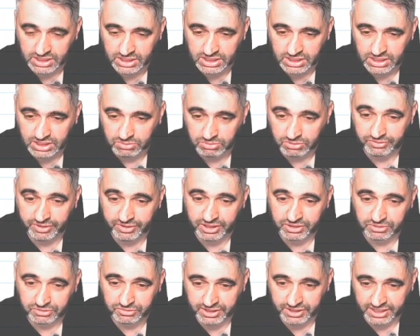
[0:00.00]
What value of
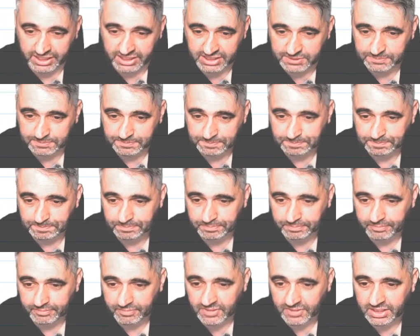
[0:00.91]
x?
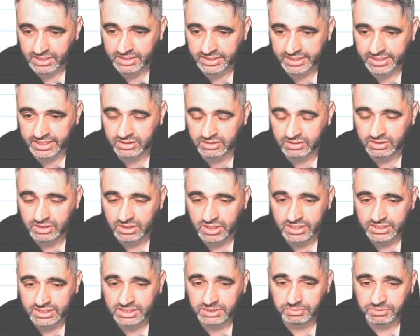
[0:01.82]
Now,
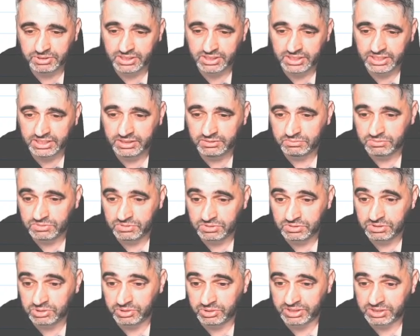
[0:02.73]
typically
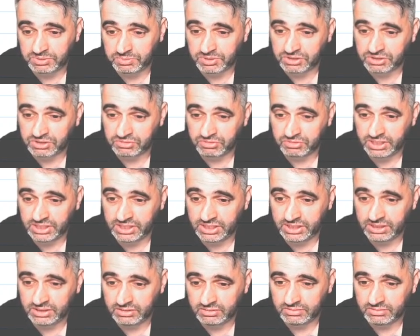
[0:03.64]
2x plus 3
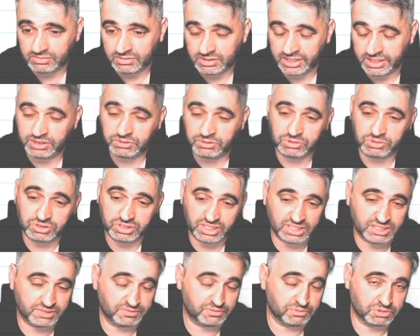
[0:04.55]
equals 6, if
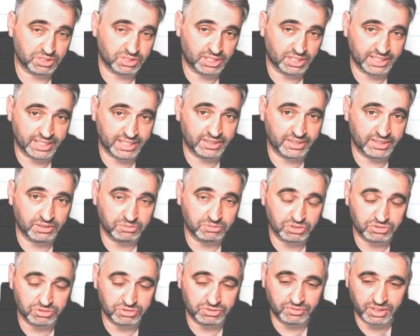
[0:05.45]
it was like that and there was no
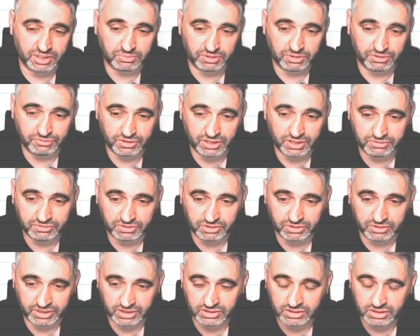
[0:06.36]
divided by 5 going
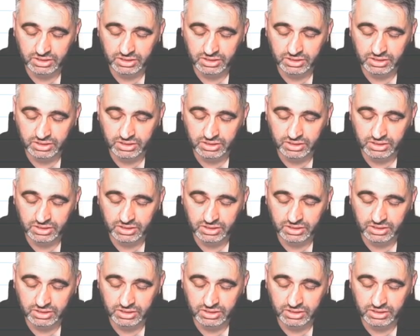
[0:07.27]
on,